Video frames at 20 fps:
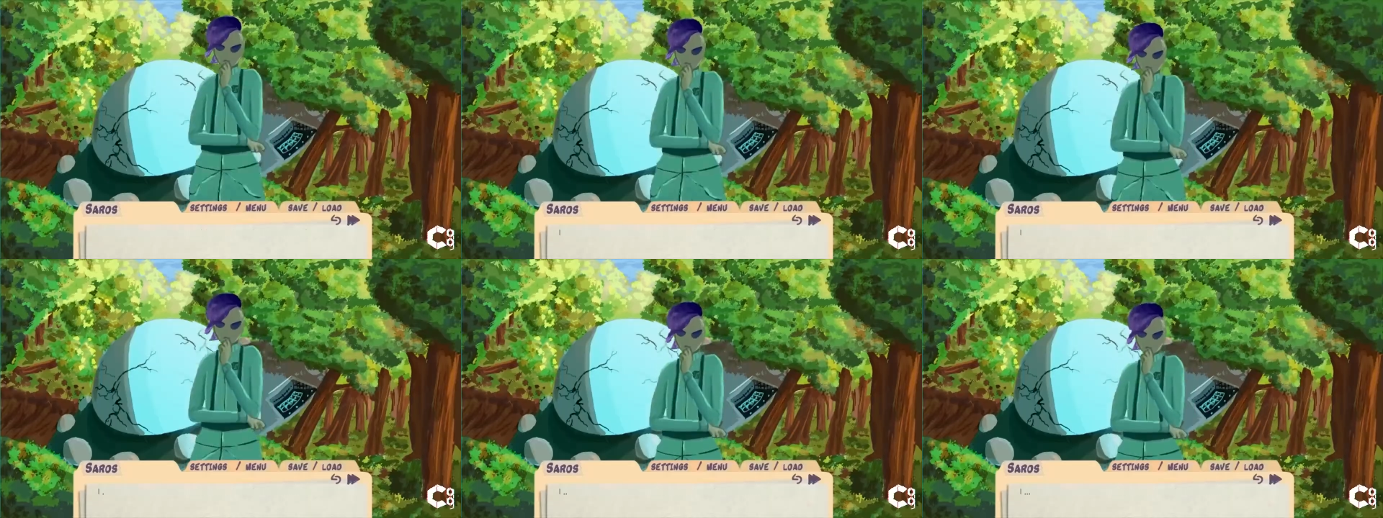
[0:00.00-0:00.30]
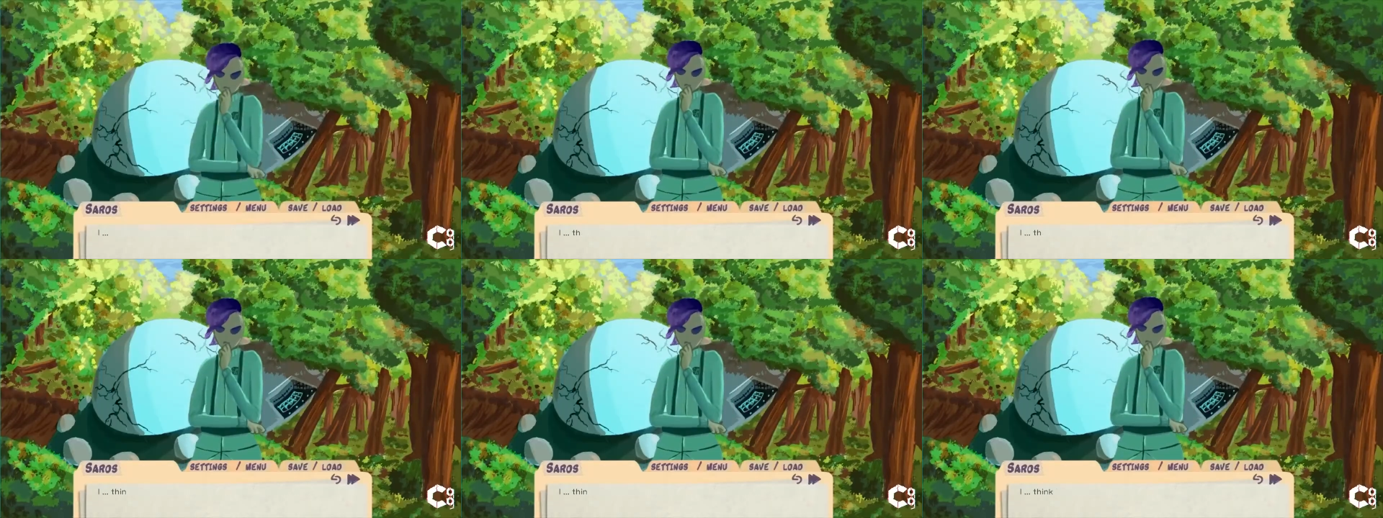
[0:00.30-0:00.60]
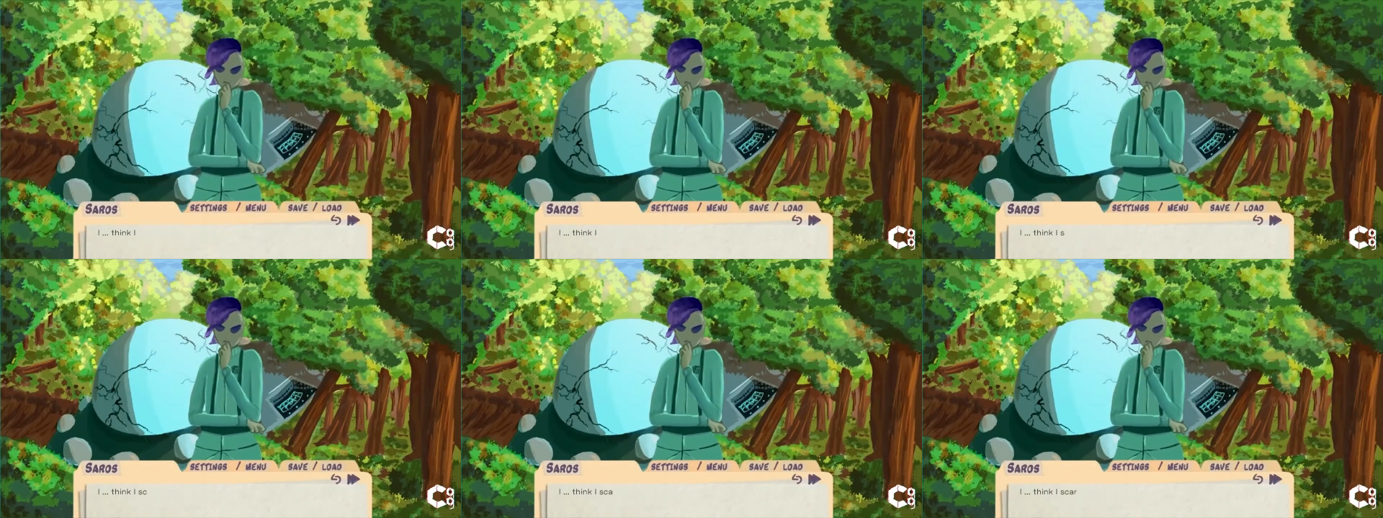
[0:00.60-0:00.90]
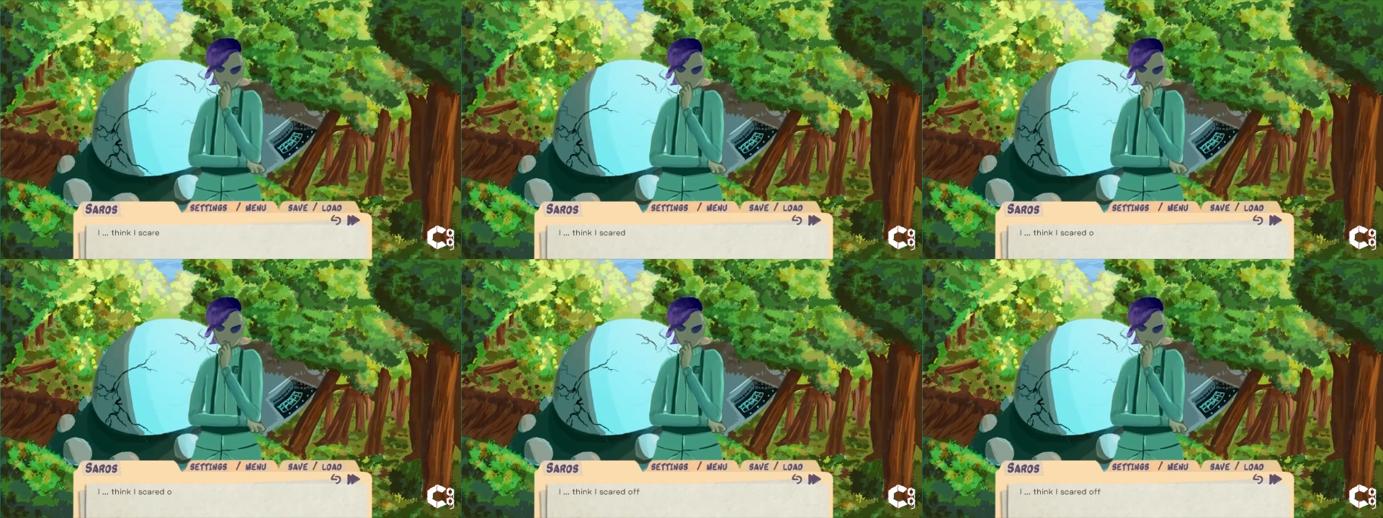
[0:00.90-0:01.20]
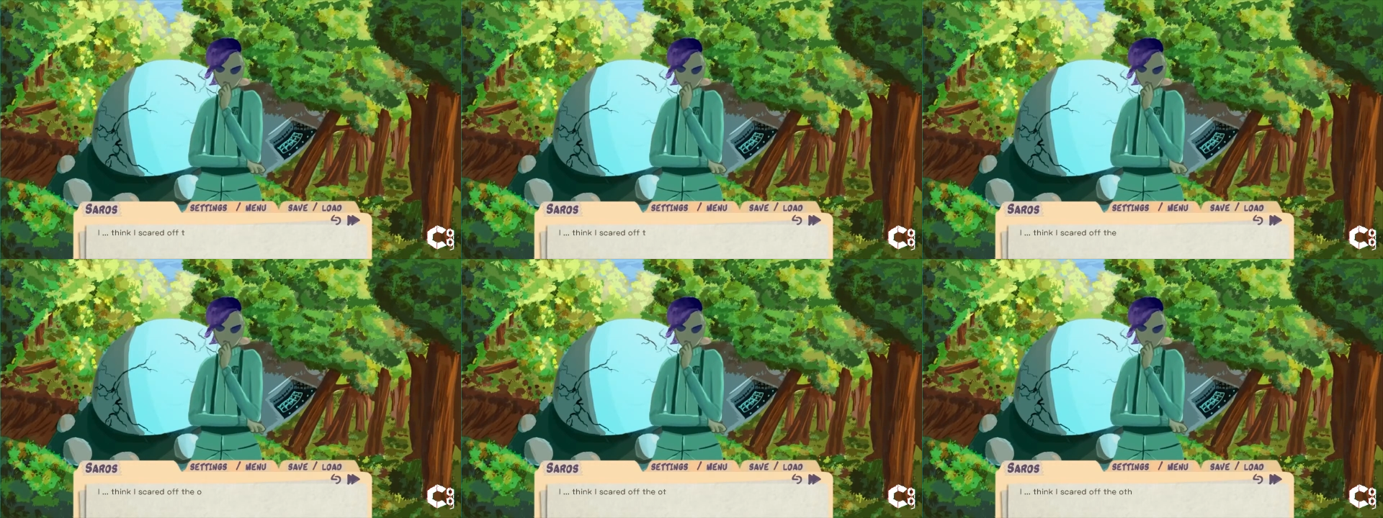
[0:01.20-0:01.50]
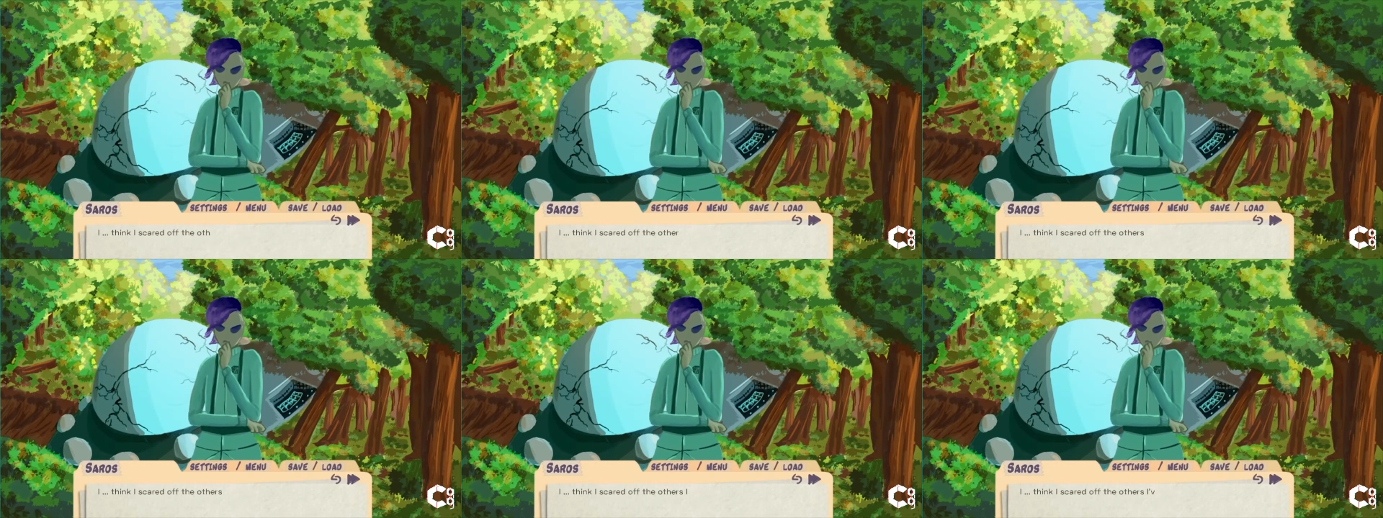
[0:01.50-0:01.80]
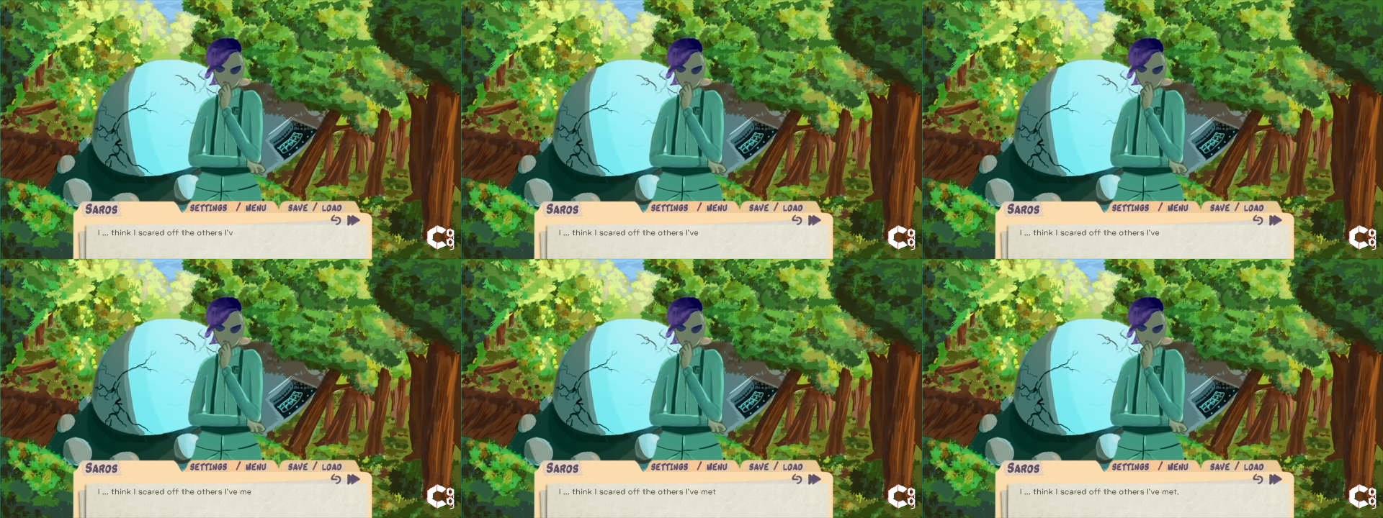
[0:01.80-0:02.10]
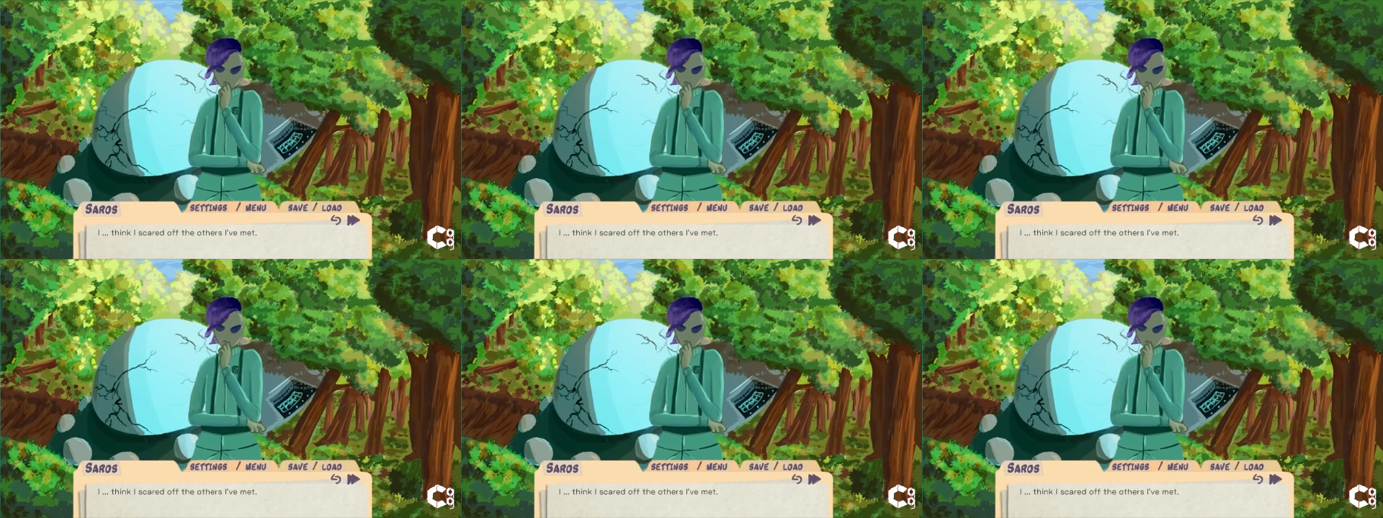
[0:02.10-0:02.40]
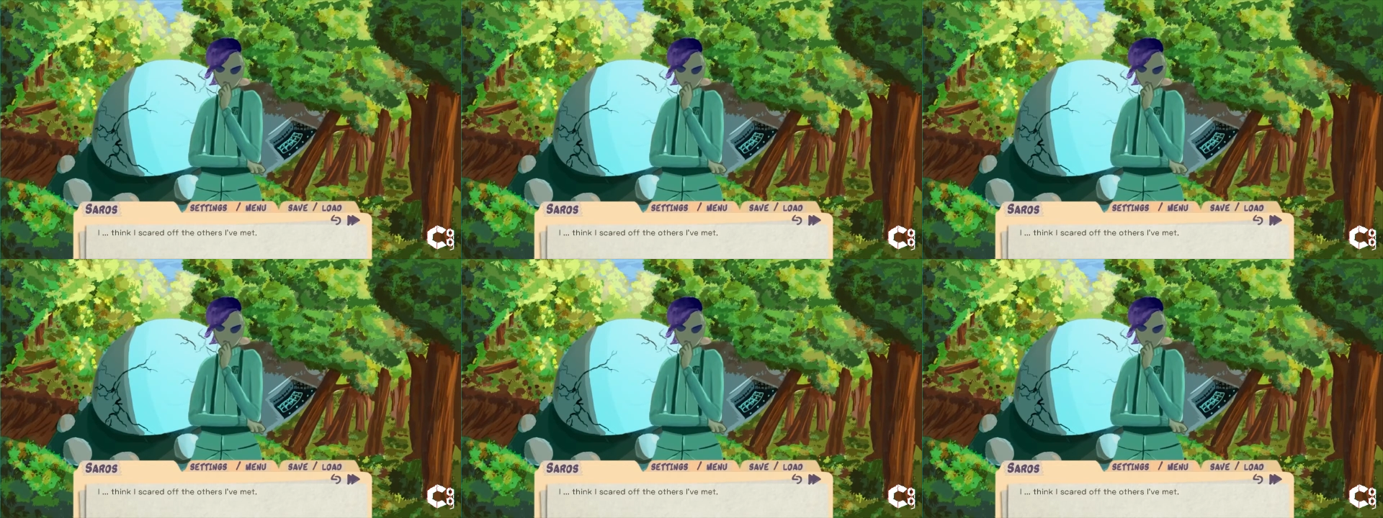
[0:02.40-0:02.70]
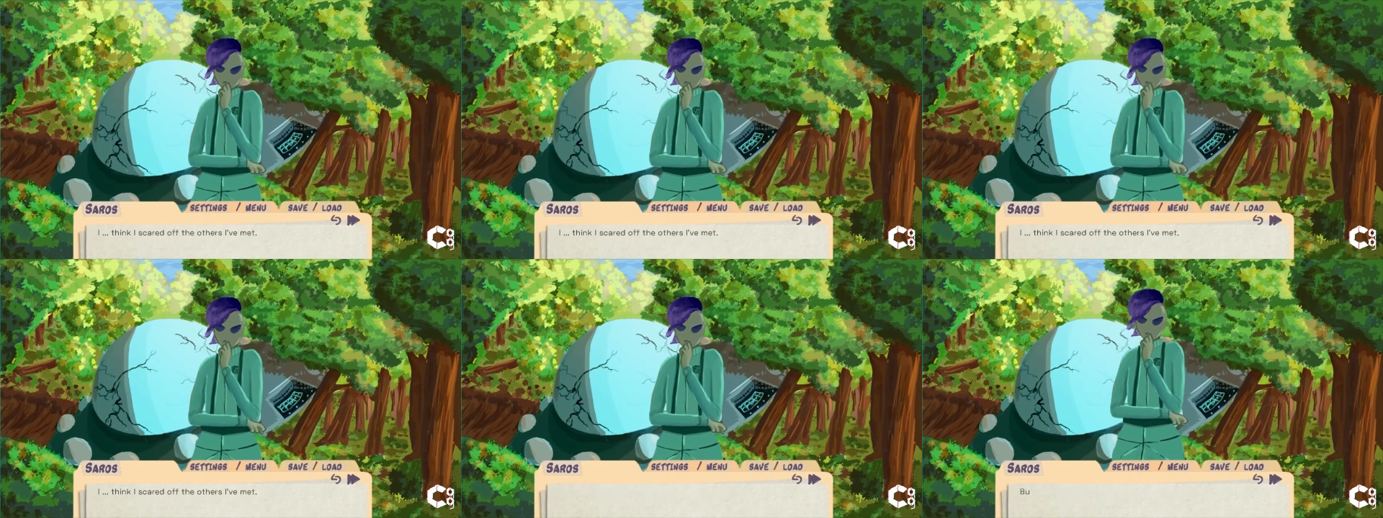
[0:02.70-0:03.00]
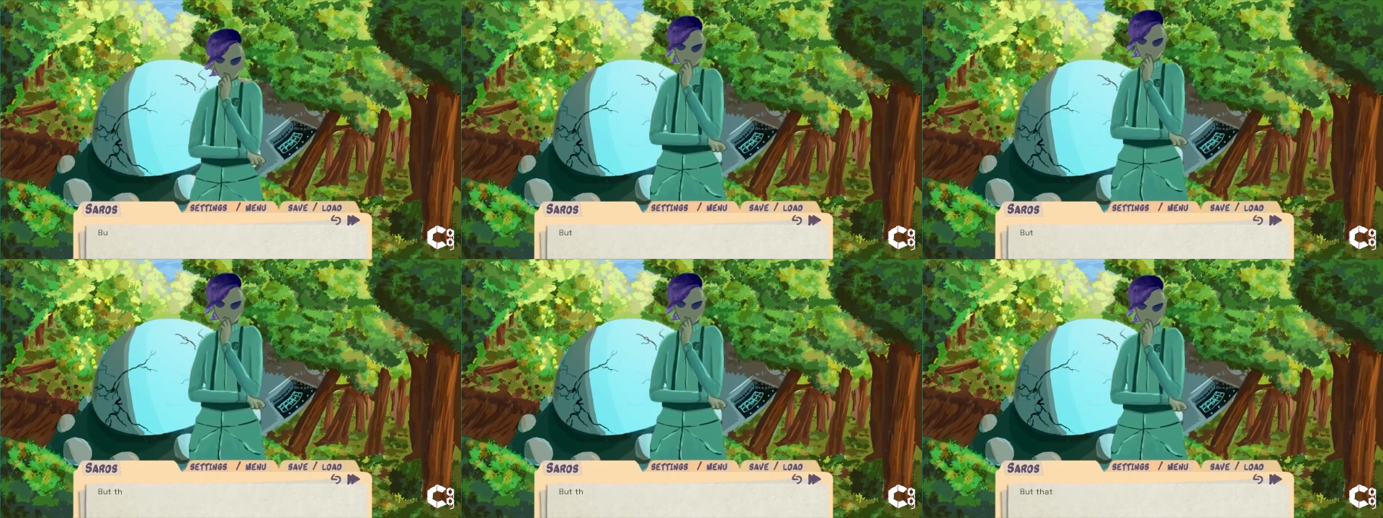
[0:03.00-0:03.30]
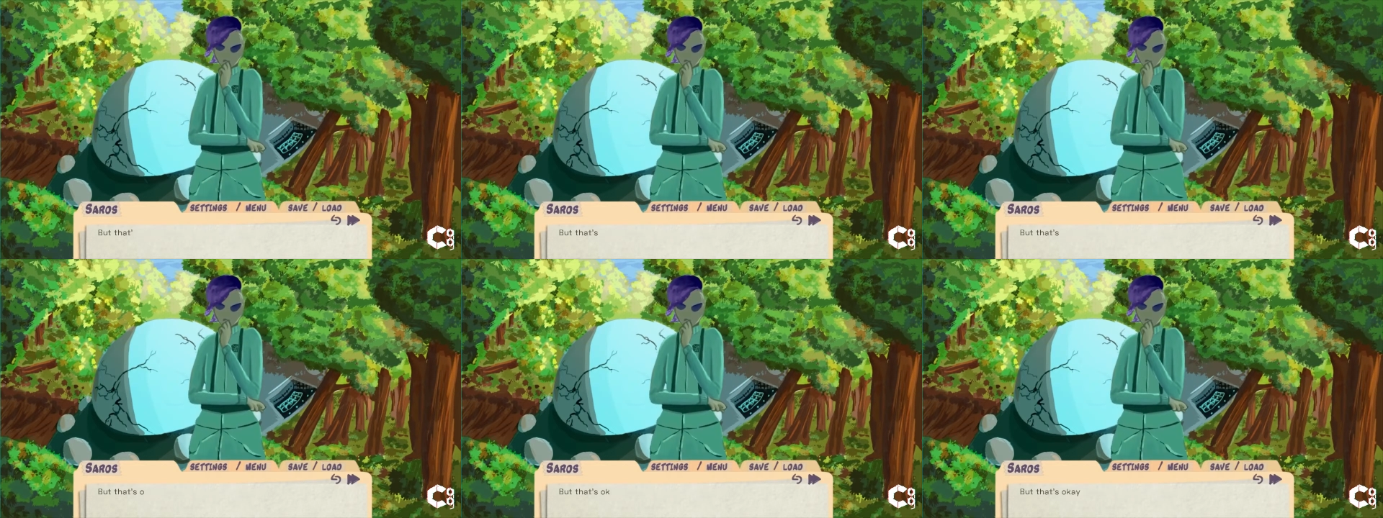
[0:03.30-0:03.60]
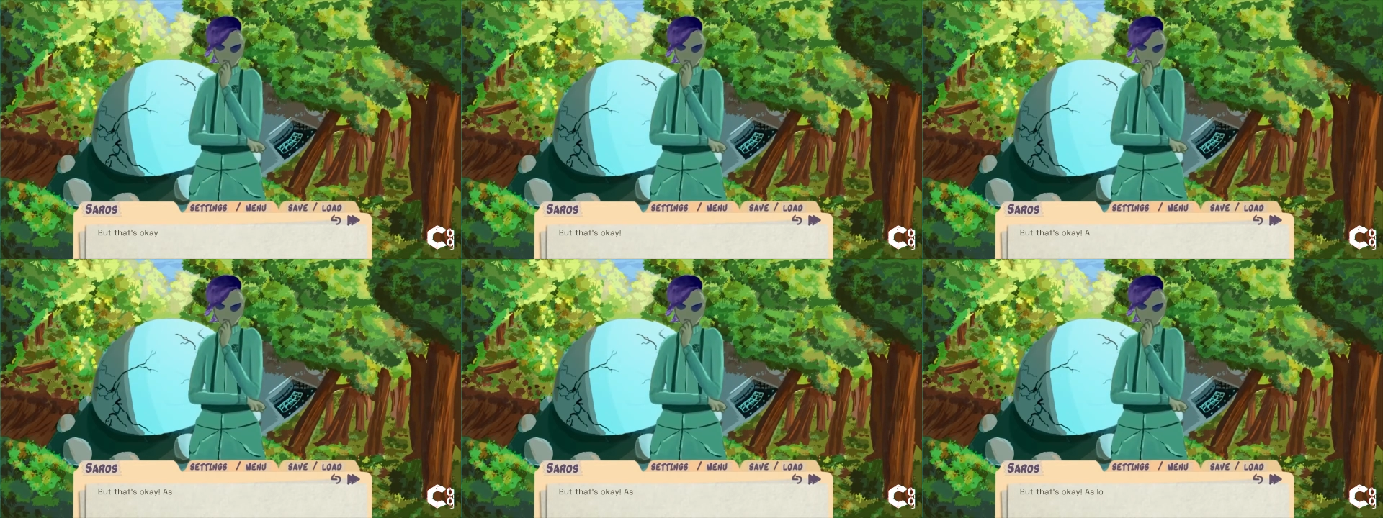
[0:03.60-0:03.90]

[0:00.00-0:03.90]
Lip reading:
[unreadable: no face in view]